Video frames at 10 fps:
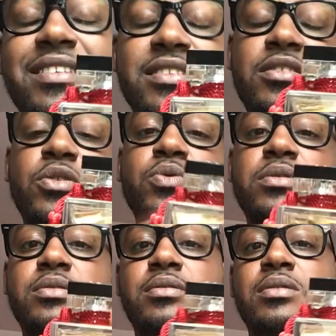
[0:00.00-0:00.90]
in its
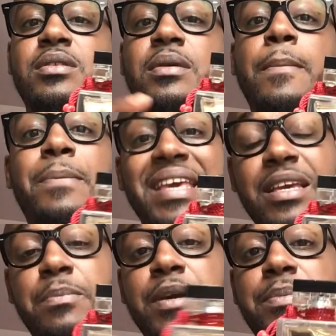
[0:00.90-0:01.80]
notes
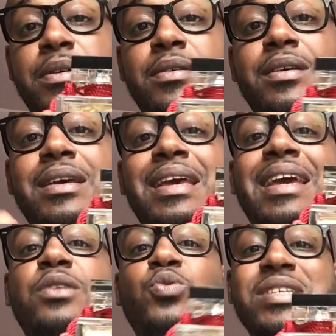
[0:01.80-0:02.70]
pink pepper
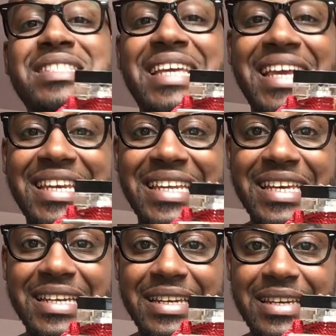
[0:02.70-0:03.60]
and West
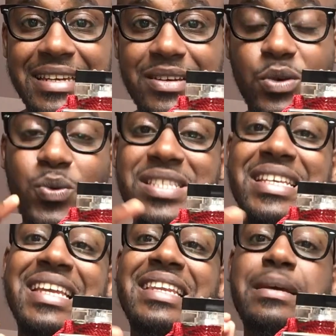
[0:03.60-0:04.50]
Indian West
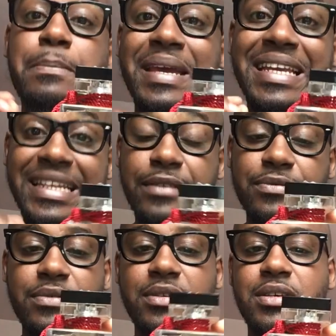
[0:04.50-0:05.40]
Indian bay
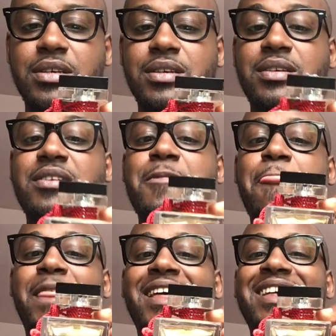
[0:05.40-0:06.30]
leaf.
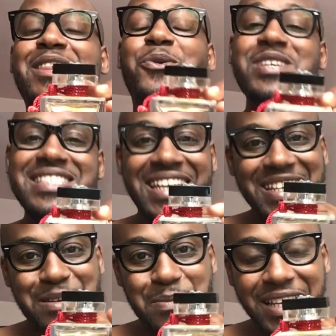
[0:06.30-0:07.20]
The West
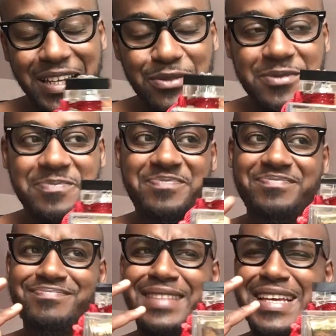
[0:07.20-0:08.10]
Indian bay leaf
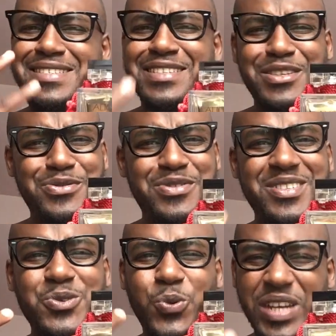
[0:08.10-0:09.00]
has a
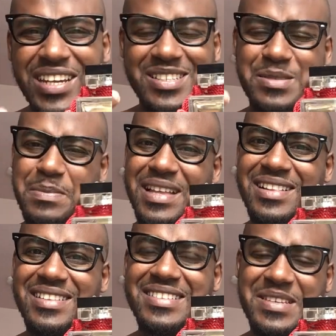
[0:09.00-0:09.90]
different weird
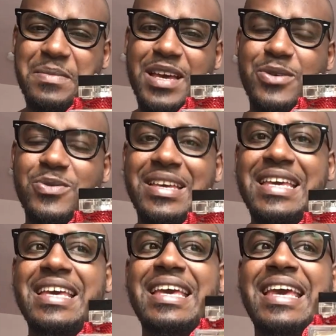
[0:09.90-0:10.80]
smell somehow.
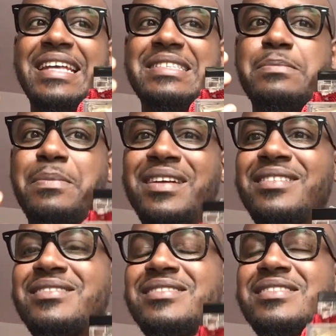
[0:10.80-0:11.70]
It
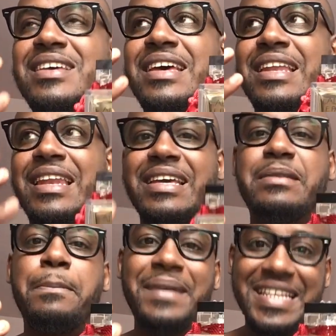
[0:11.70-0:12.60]
smells
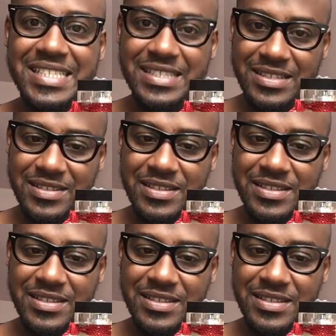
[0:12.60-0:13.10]
like medicine.